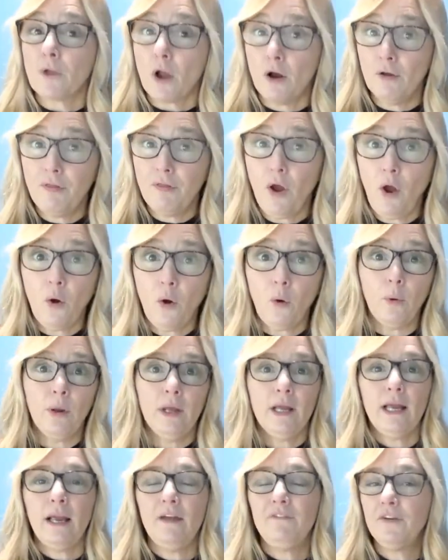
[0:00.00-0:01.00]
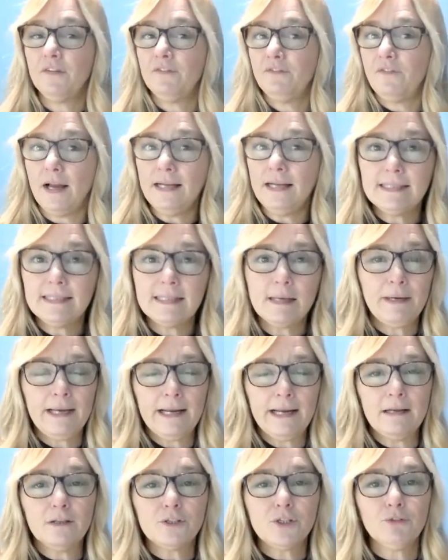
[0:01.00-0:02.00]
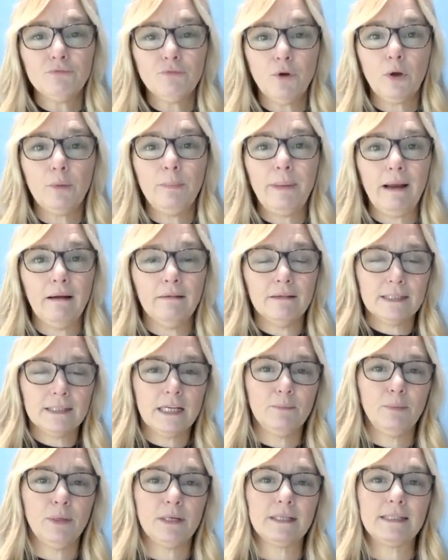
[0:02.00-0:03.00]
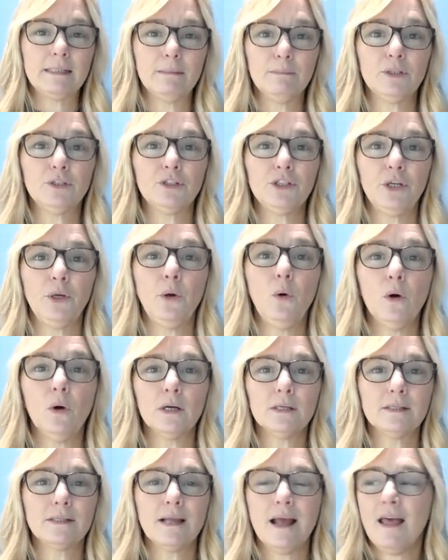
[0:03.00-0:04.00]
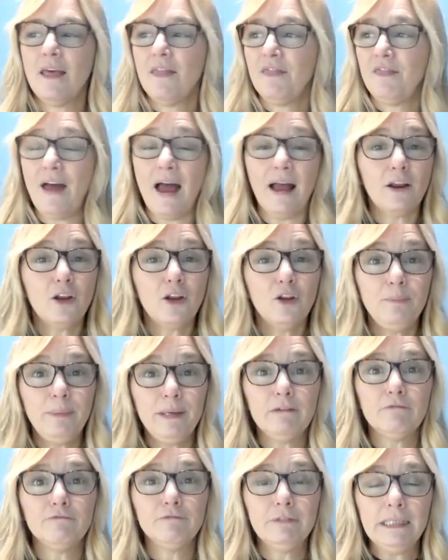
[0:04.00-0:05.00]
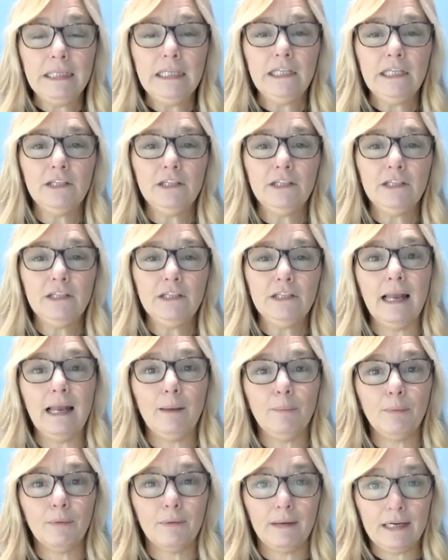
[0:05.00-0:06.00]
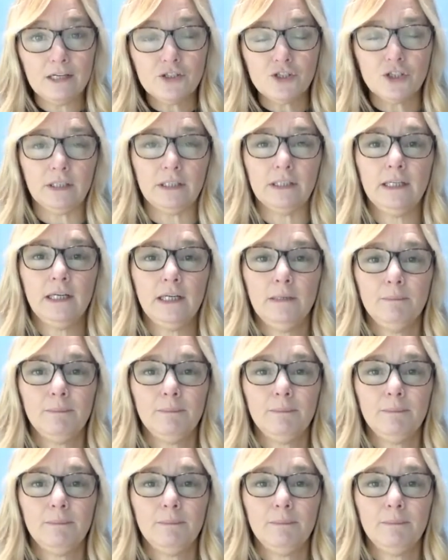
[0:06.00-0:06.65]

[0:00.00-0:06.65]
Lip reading: Although if you find somebody else who wrote a parenting book similar to yours, that could be a really great collaboration.